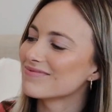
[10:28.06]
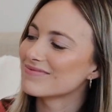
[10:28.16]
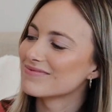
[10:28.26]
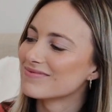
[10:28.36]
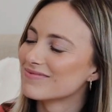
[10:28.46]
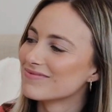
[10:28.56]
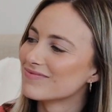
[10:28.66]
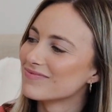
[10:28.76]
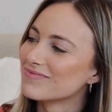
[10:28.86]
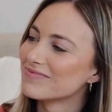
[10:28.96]

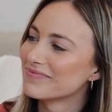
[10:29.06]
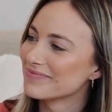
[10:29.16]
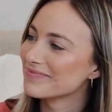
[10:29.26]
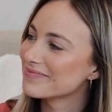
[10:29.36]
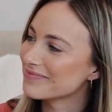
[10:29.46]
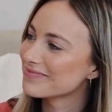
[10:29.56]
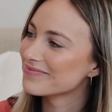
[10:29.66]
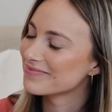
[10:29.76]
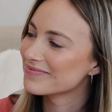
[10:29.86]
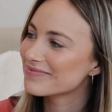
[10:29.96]

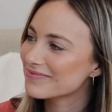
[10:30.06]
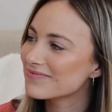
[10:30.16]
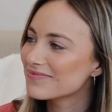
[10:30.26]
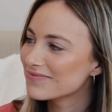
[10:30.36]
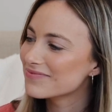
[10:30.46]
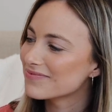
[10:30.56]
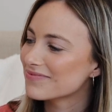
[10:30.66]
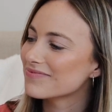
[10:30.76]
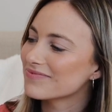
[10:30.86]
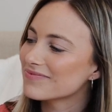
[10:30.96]

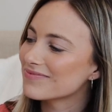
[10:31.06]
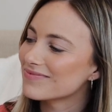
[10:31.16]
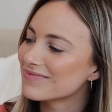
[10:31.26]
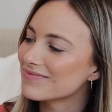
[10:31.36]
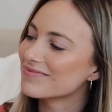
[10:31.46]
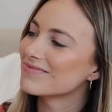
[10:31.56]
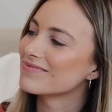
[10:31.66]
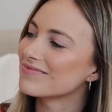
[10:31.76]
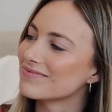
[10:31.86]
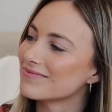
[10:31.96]

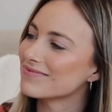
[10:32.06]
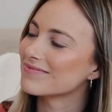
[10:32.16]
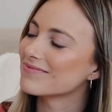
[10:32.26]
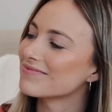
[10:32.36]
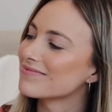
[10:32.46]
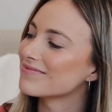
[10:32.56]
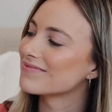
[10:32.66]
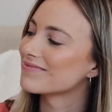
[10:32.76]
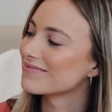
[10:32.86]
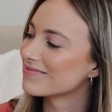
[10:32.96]

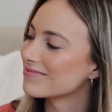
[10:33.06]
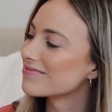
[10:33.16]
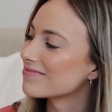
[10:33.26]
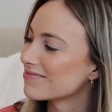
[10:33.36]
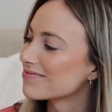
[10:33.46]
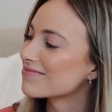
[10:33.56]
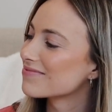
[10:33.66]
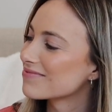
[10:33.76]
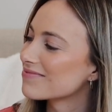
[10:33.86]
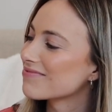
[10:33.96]

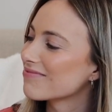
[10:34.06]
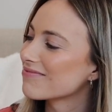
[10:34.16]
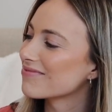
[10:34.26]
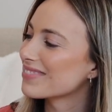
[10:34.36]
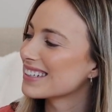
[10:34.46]
(not speaking)